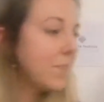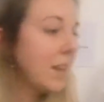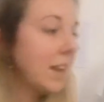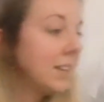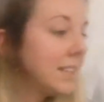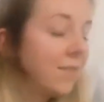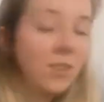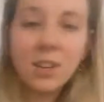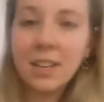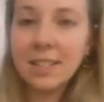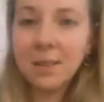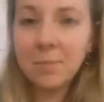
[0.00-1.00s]
And I've got
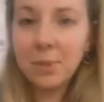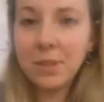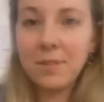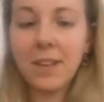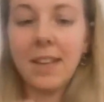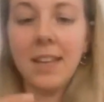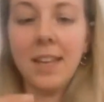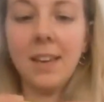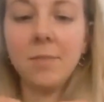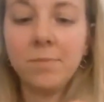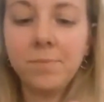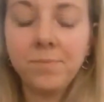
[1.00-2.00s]
an example of that
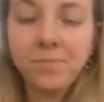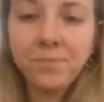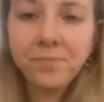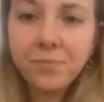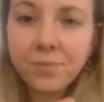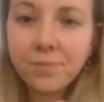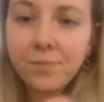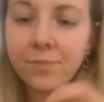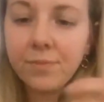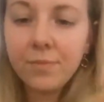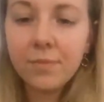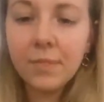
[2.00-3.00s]
here.
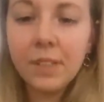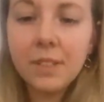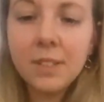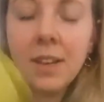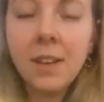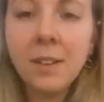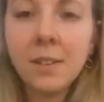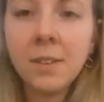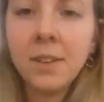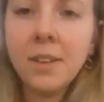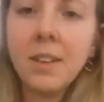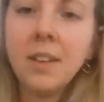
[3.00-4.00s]
So
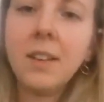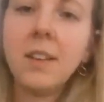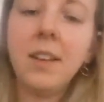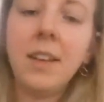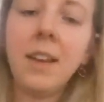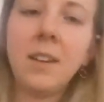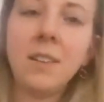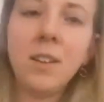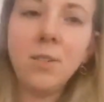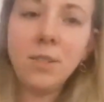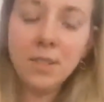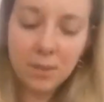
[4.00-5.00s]
again, I'll
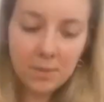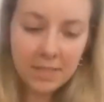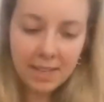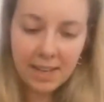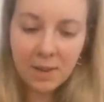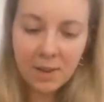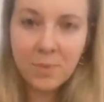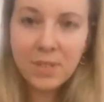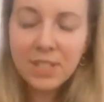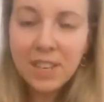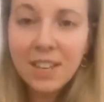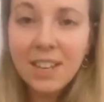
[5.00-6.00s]
hold this up to the camera
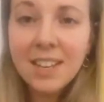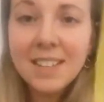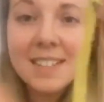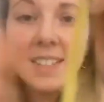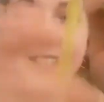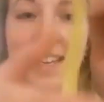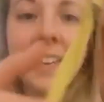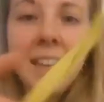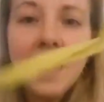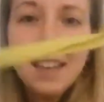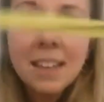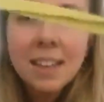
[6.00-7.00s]
so you can
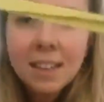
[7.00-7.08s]
see.